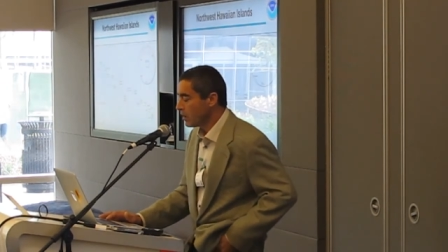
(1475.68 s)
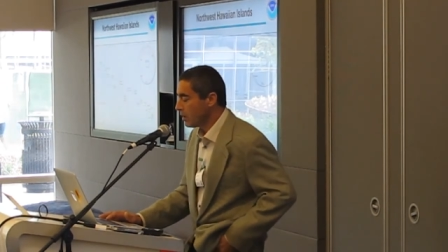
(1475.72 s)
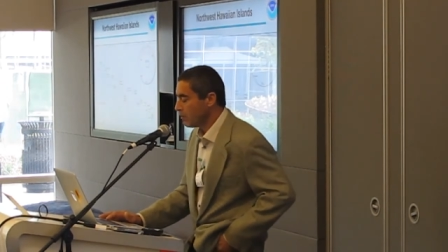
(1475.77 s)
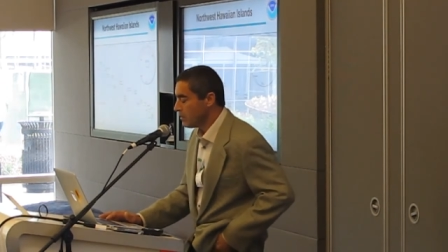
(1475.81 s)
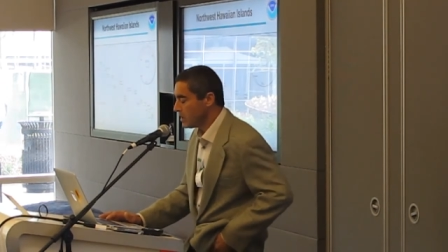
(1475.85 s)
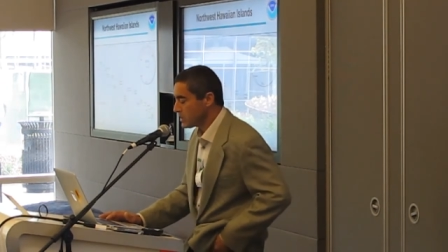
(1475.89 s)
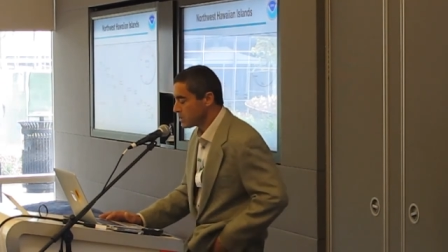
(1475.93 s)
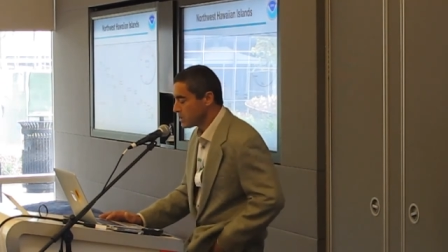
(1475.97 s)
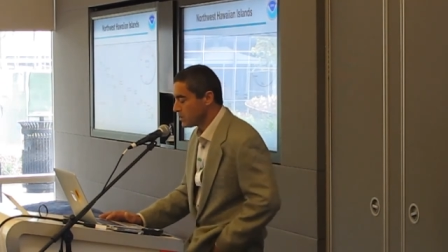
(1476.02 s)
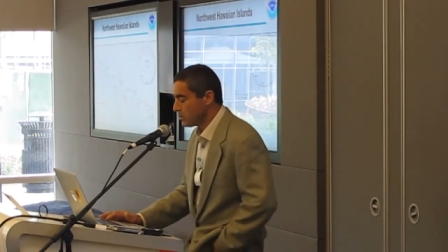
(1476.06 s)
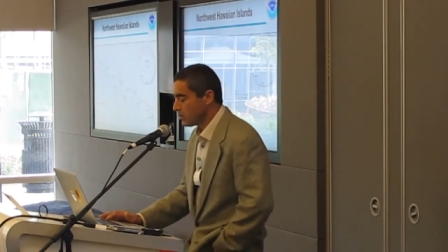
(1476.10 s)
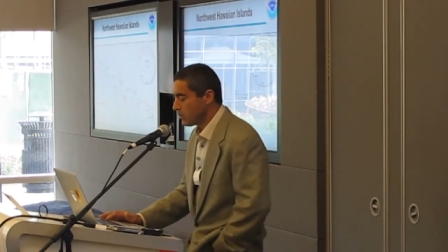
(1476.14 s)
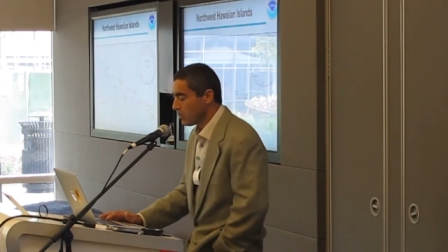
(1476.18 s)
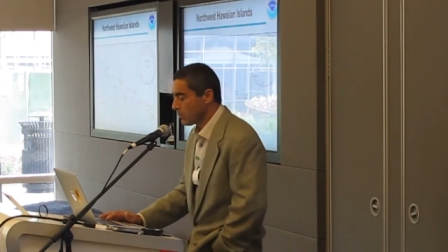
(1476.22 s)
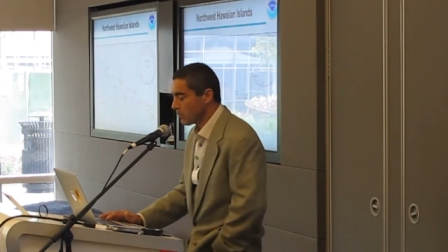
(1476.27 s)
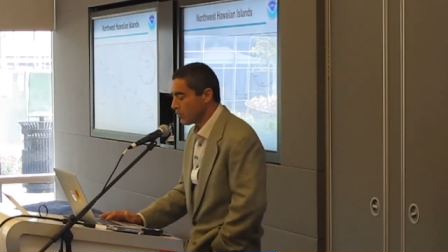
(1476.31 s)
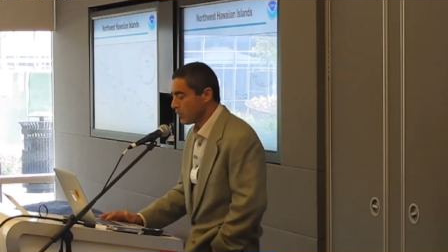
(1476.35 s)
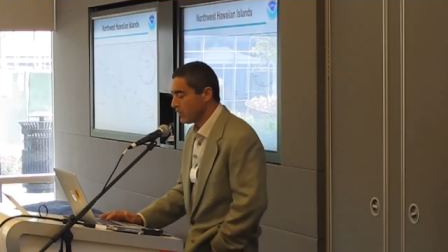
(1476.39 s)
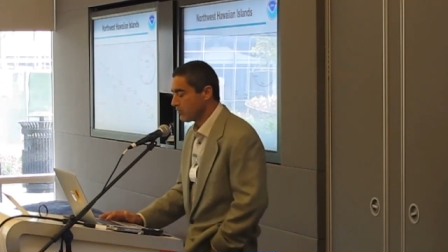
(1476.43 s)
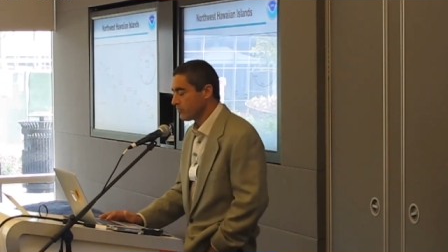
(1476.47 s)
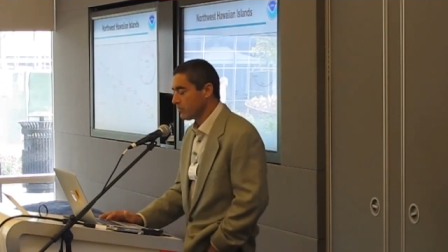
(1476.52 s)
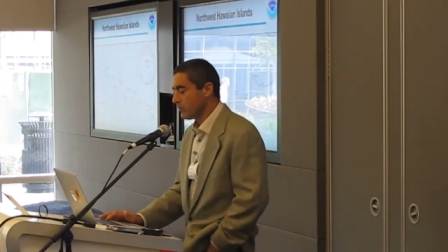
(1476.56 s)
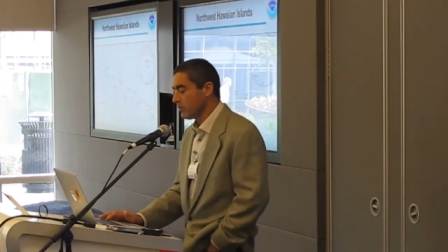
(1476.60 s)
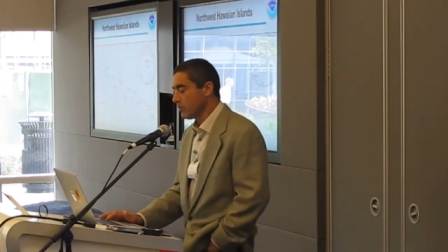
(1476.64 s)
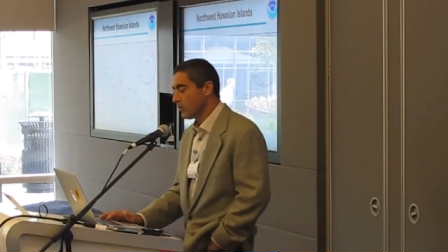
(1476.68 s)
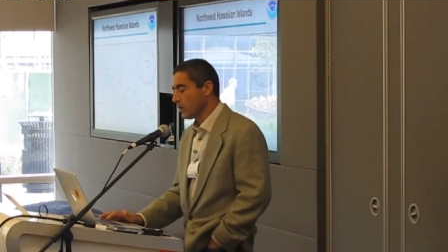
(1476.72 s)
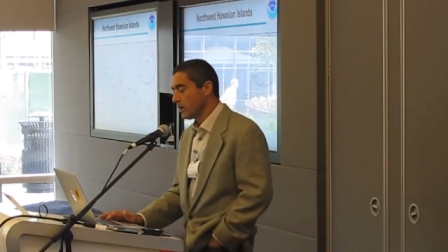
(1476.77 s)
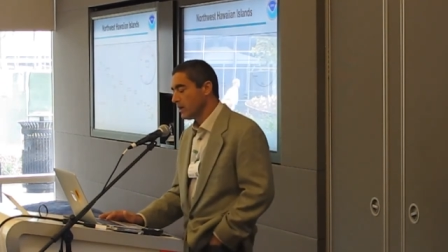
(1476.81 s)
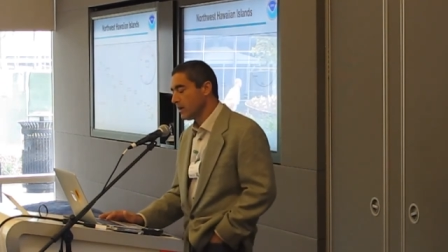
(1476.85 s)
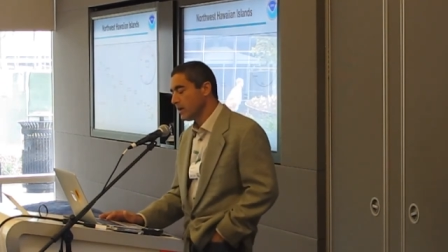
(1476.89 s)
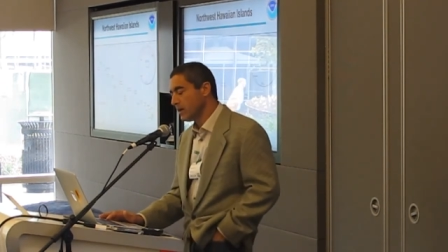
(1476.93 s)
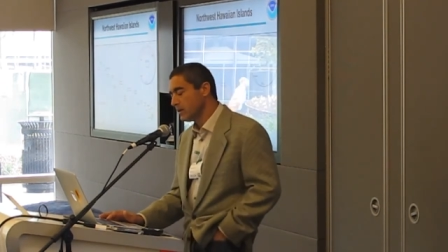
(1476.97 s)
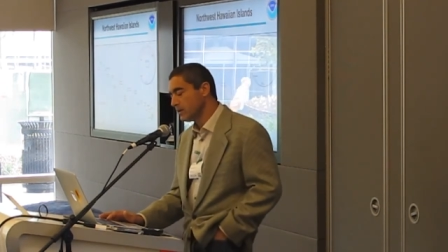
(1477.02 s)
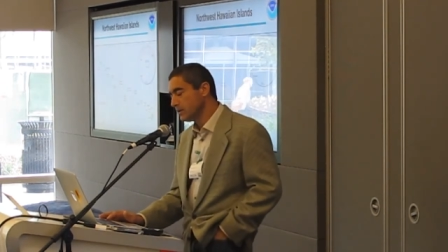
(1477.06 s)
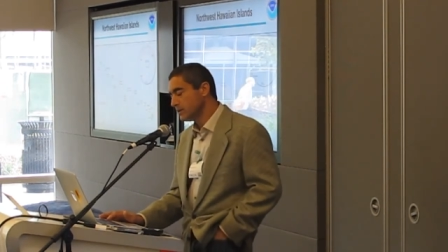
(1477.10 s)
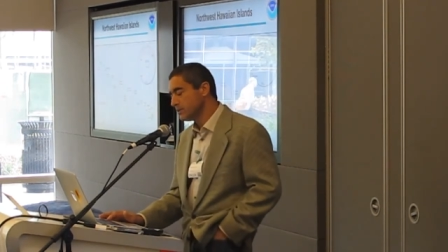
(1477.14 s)
Mentioned the northwestern
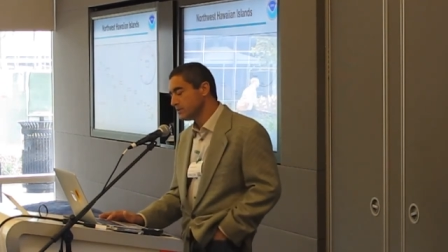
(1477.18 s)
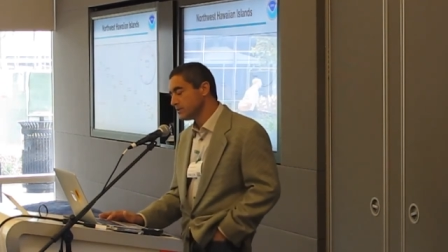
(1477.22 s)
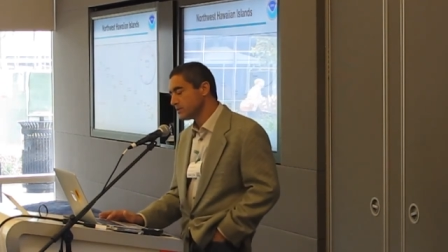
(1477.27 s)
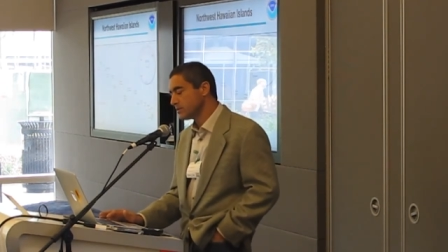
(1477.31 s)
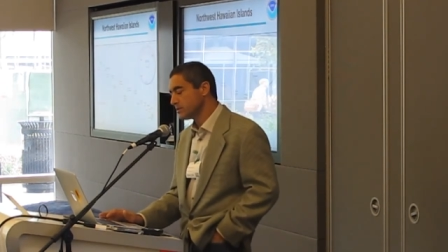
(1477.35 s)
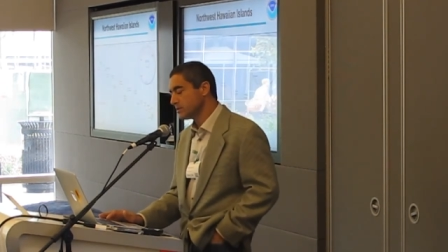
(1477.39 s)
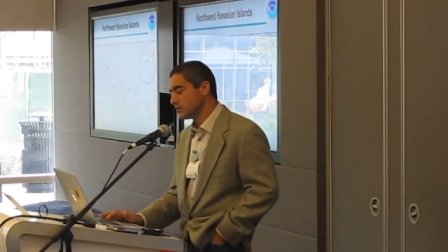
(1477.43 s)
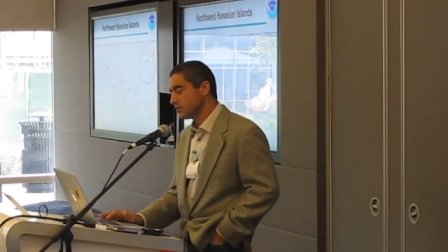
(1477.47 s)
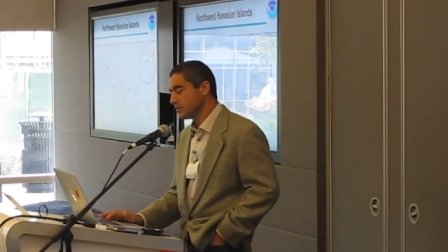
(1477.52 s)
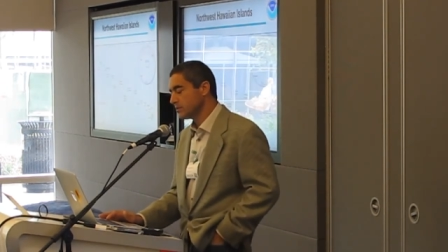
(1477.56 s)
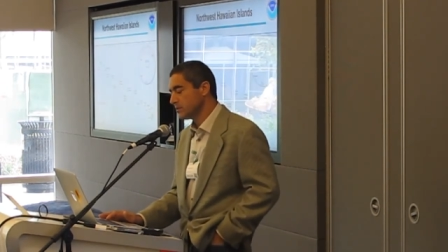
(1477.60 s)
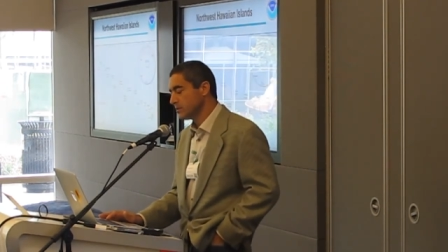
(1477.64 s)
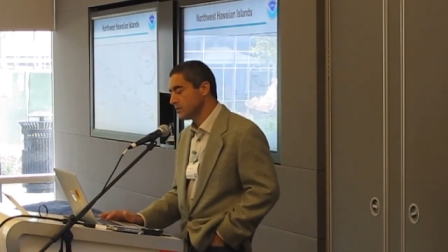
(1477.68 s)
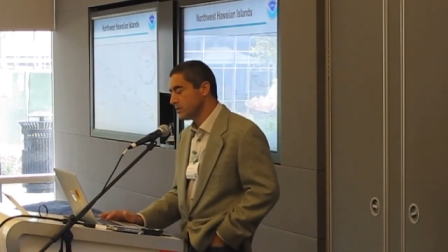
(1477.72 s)
Hawaiian Islands.